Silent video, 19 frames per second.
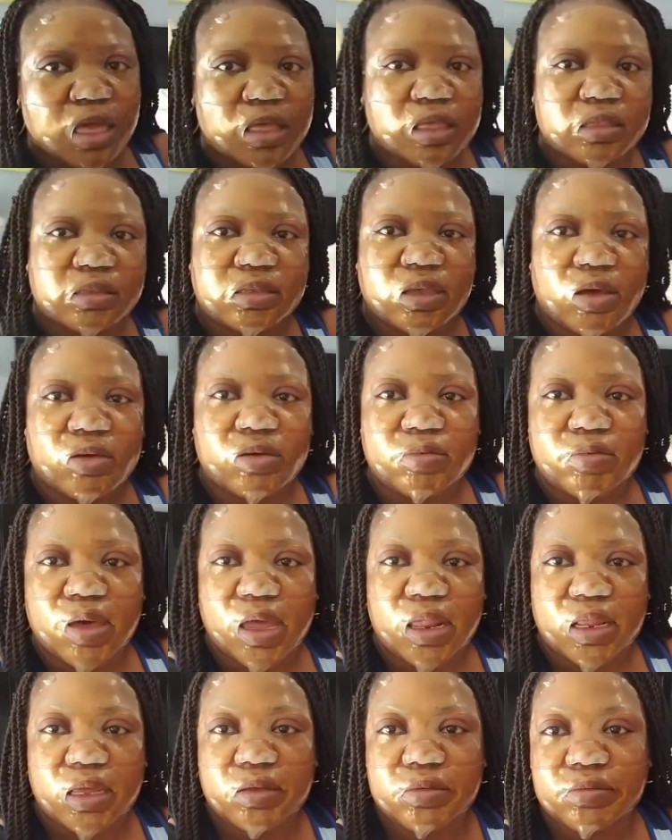Sorry,
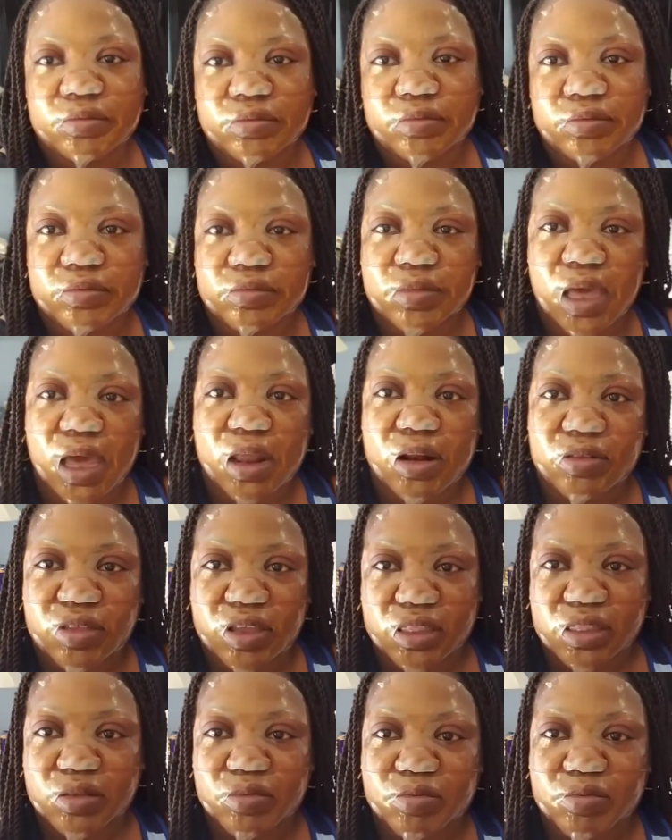Imani, I don't think the